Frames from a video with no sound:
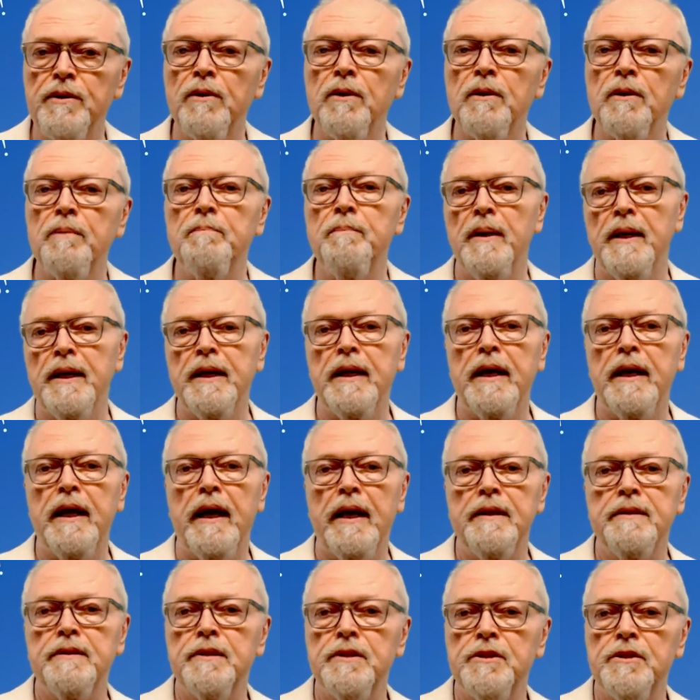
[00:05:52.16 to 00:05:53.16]
or
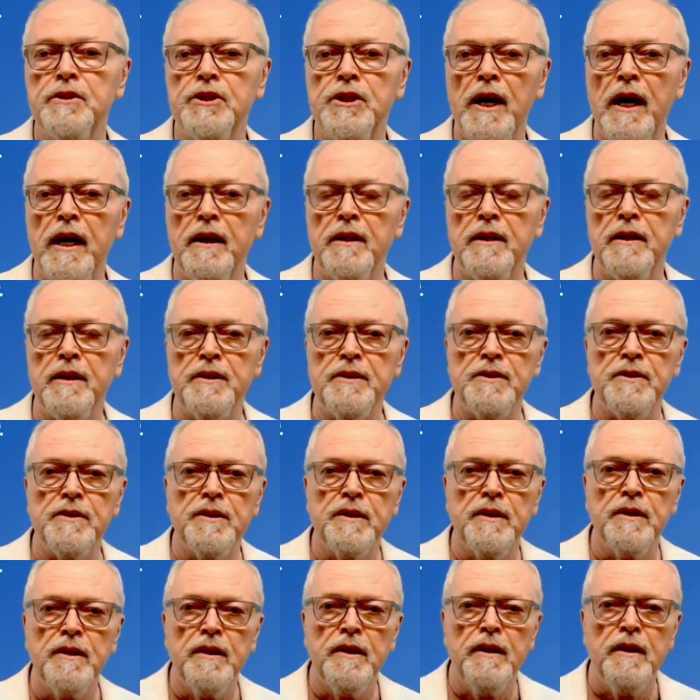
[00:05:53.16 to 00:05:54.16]
mitigate the challenge.
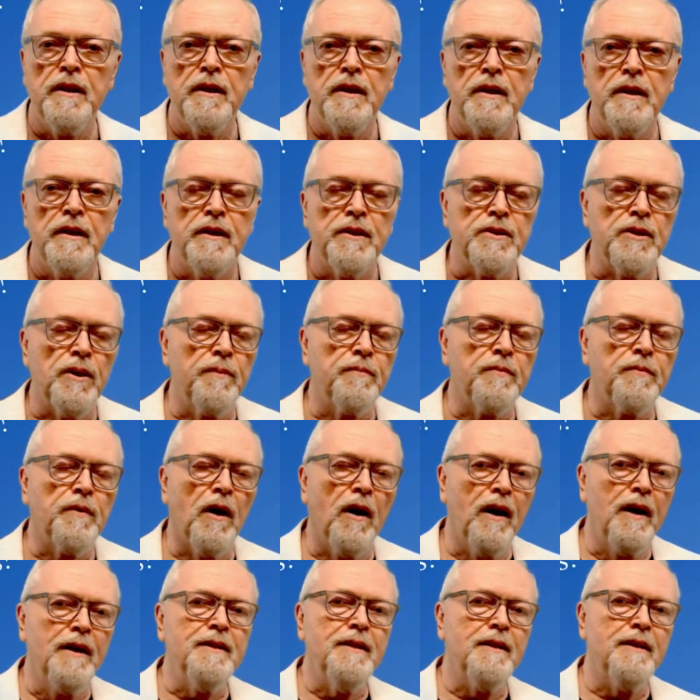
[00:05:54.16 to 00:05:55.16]
So
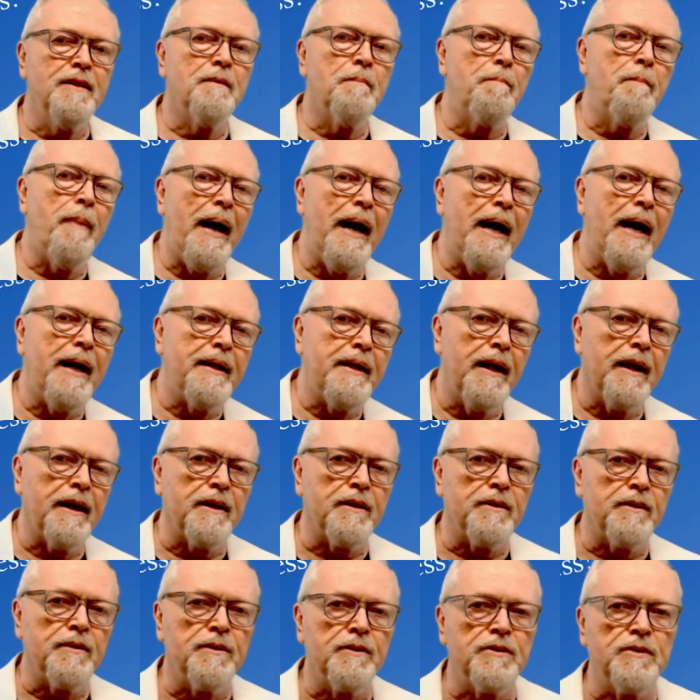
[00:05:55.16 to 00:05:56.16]
on to the bad
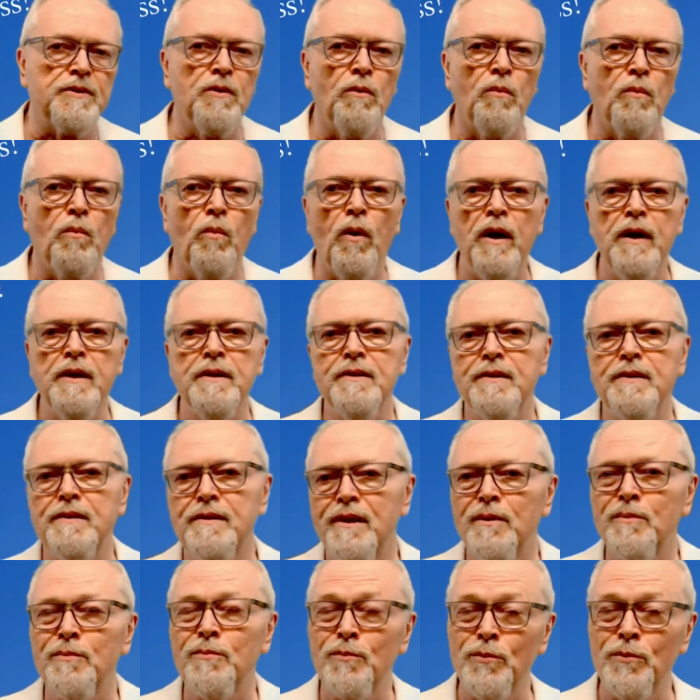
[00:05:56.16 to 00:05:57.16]
hecklers, the ones
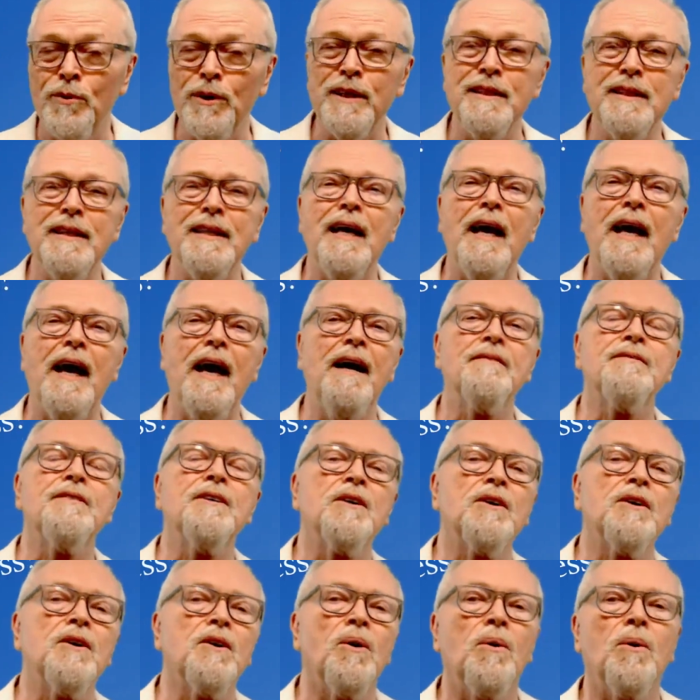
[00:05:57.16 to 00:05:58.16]
that really have a
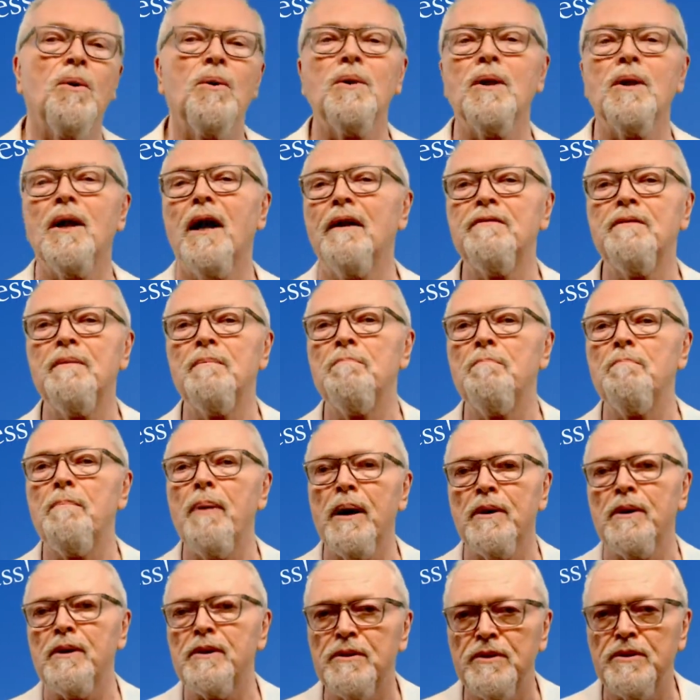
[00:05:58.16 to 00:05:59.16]
goal of
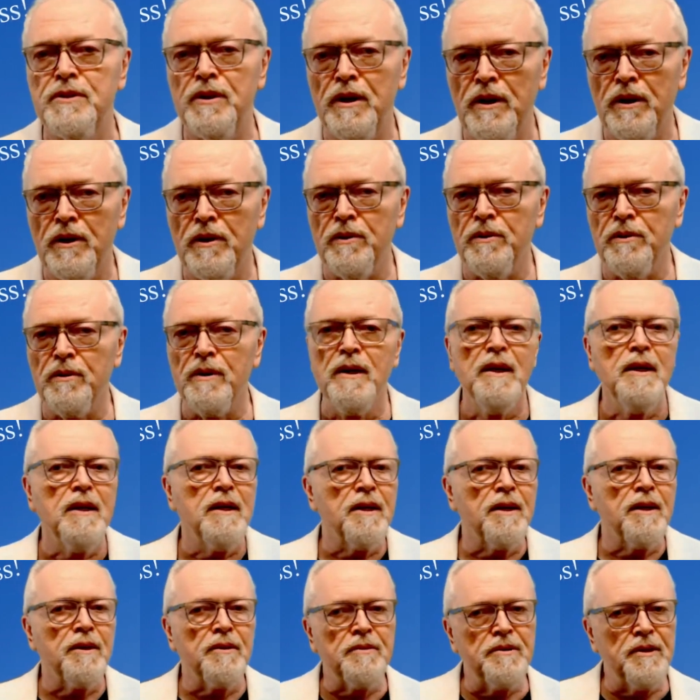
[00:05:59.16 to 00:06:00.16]
embarrassing you,
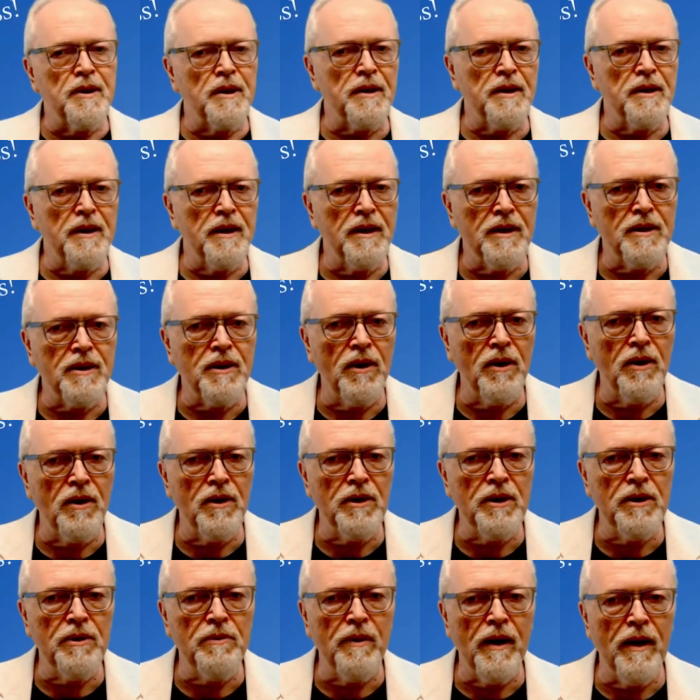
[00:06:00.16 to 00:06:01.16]
or they're going to call
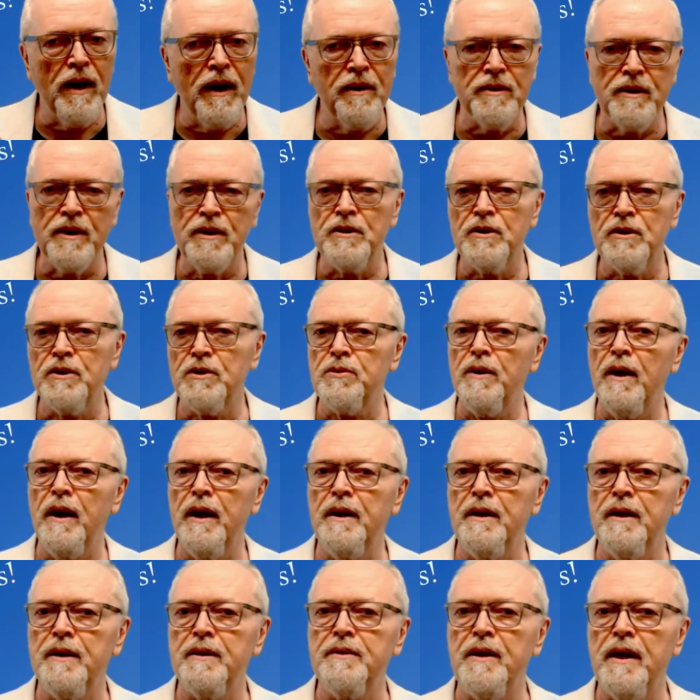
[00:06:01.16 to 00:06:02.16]
you out and try
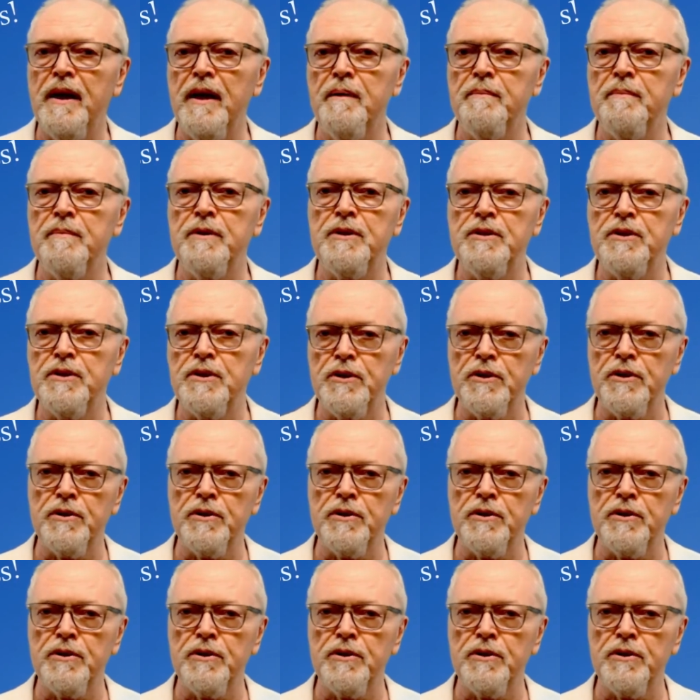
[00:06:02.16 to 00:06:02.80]
to damage your